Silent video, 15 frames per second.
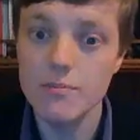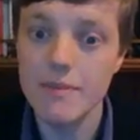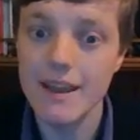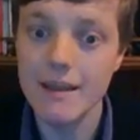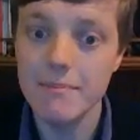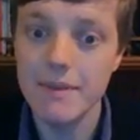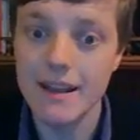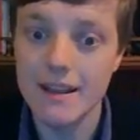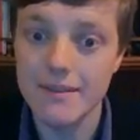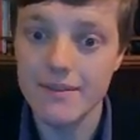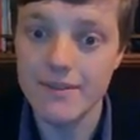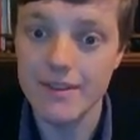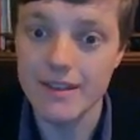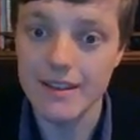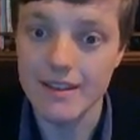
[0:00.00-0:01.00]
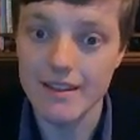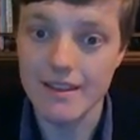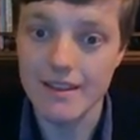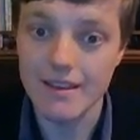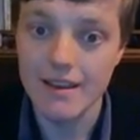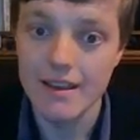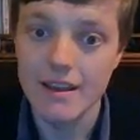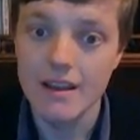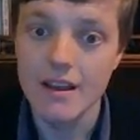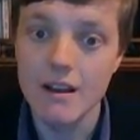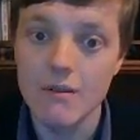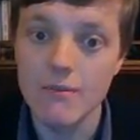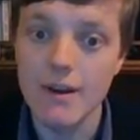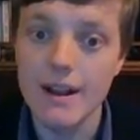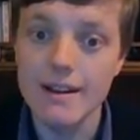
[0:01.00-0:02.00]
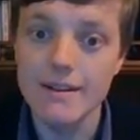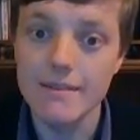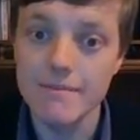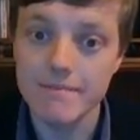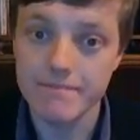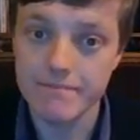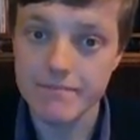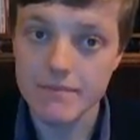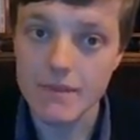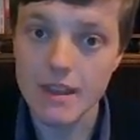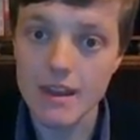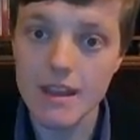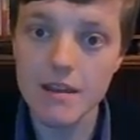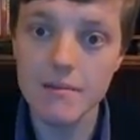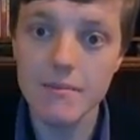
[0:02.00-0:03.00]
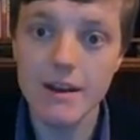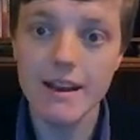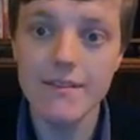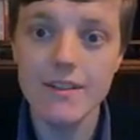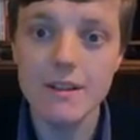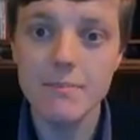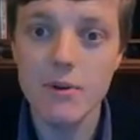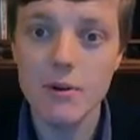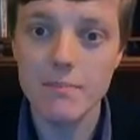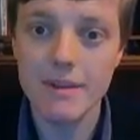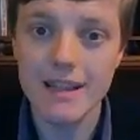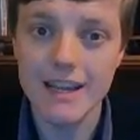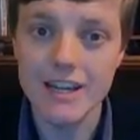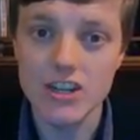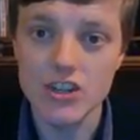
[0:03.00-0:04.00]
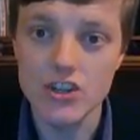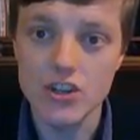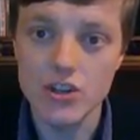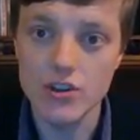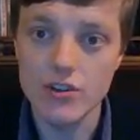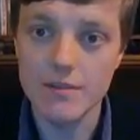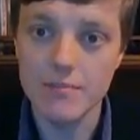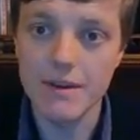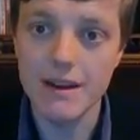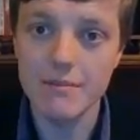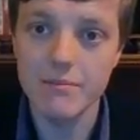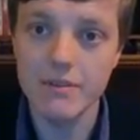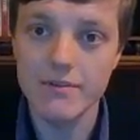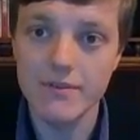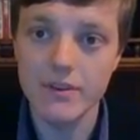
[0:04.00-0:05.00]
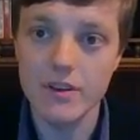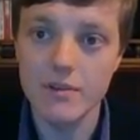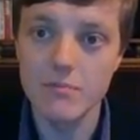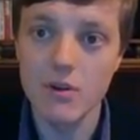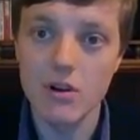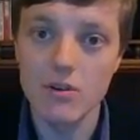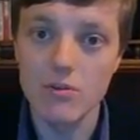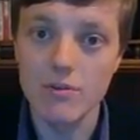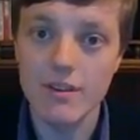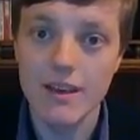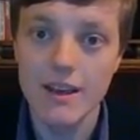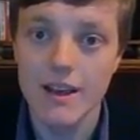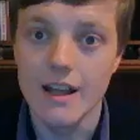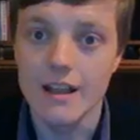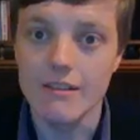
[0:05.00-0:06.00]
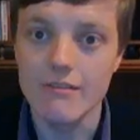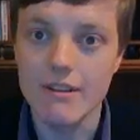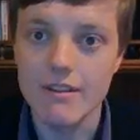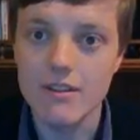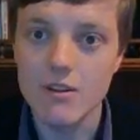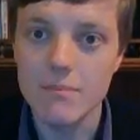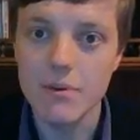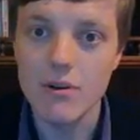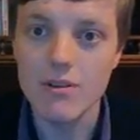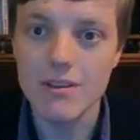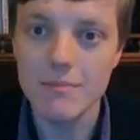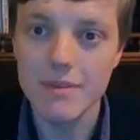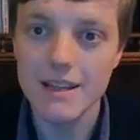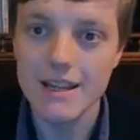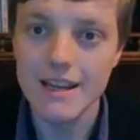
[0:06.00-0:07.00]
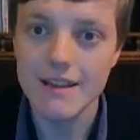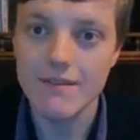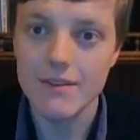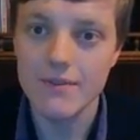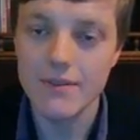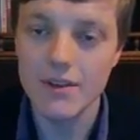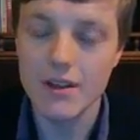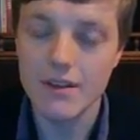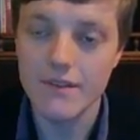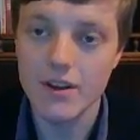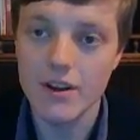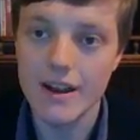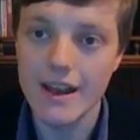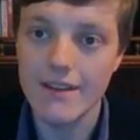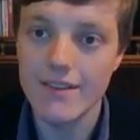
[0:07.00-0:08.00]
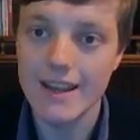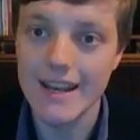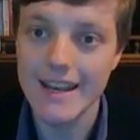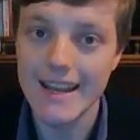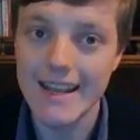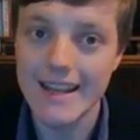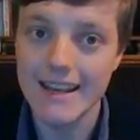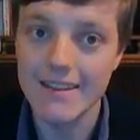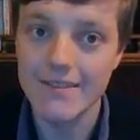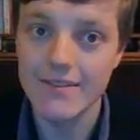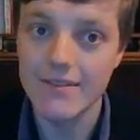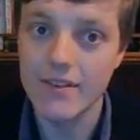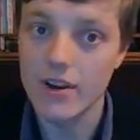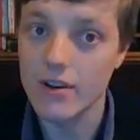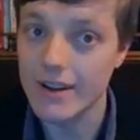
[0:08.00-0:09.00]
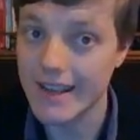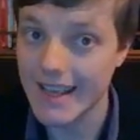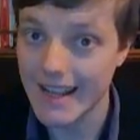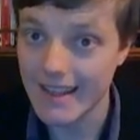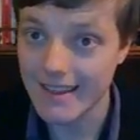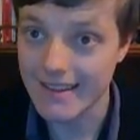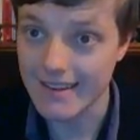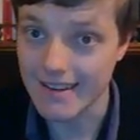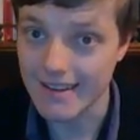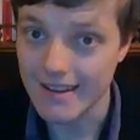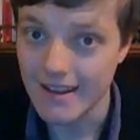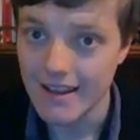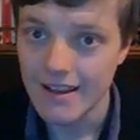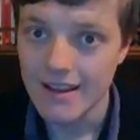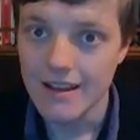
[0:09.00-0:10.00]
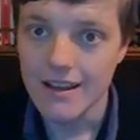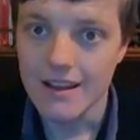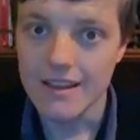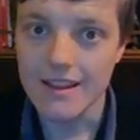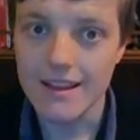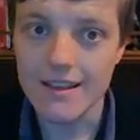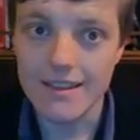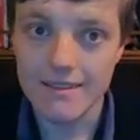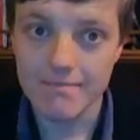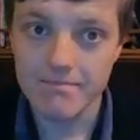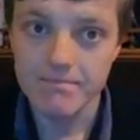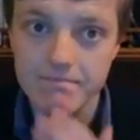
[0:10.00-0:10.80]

main benefits. One, having the population choose among preferred models, there is no possibility of the first vote having a negative vote against it. Thus,